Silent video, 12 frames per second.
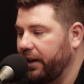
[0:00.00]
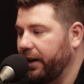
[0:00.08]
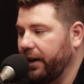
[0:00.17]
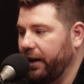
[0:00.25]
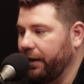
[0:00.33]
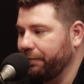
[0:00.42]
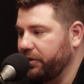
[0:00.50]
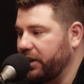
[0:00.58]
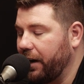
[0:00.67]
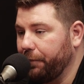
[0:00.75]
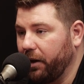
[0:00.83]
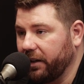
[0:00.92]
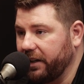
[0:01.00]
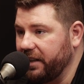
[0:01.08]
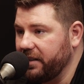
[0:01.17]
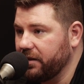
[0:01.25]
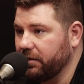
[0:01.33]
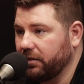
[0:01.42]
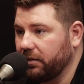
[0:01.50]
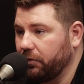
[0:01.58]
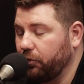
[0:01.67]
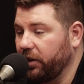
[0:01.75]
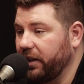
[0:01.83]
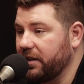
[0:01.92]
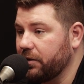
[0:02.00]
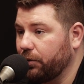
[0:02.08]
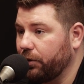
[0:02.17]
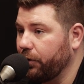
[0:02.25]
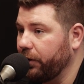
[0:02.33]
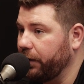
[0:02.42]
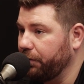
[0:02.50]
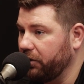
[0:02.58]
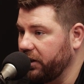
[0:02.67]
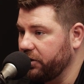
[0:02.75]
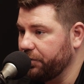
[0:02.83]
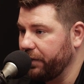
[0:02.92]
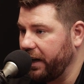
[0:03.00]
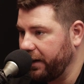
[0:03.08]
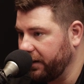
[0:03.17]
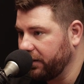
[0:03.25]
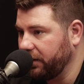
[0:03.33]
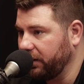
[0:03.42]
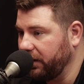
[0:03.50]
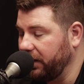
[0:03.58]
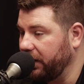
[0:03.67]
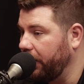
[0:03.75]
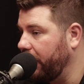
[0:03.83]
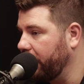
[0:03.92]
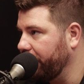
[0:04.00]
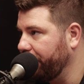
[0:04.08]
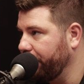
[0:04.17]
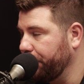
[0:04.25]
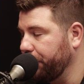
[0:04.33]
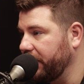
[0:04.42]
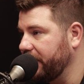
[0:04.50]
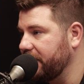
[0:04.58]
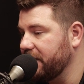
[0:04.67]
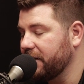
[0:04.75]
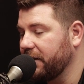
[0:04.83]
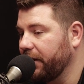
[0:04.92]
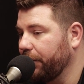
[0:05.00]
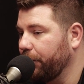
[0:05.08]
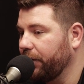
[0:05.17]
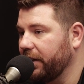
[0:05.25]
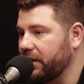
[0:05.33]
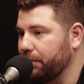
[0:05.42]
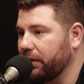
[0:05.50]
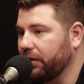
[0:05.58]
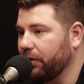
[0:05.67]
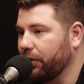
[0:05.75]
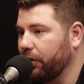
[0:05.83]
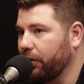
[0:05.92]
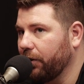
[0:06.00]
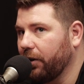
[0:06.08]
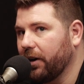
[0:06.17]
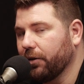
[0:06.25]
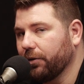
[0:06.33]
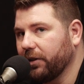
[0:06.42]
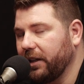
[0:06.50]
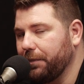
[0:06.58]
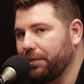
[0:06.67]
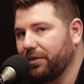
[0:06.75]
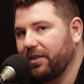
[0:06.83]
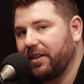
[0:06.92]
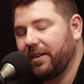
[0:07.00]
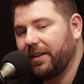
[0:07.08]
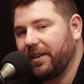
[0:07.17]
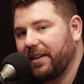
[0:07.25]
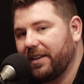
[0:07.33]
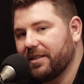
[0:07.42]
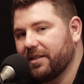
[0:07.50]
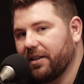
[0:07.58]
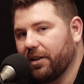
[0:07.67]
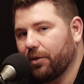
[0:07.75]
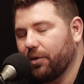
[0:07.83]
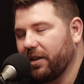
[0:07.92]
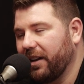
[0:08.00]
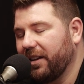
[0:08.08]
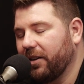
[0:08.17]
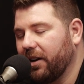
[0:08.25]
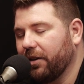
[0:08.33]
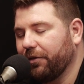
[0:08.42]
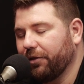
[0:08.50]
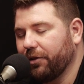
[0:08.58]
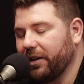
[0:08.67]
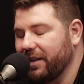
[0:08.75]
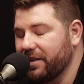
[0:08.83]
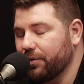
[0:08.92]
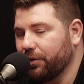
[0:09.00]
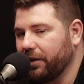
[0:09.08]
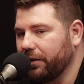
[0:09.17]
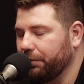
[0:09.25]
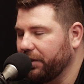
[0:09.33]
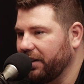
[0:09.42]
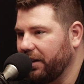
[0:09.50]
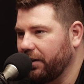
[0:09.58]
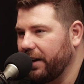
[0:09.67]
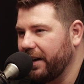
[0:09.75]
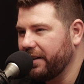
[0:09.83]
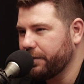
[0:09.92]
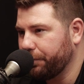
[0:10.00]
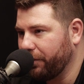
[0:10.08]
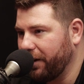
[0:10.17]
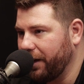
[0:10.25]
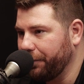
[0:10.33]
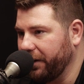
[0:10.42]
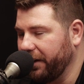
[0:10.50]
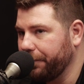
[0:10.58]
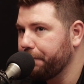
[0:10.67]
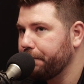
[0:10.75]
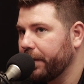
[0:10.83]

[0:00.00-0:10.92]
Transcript: Shop Monkey's one that's growing pretty dramatically. AutoFluent is another one that's been or AutoLeap is another one. I think AutoFluent is one, but they're not as prominent.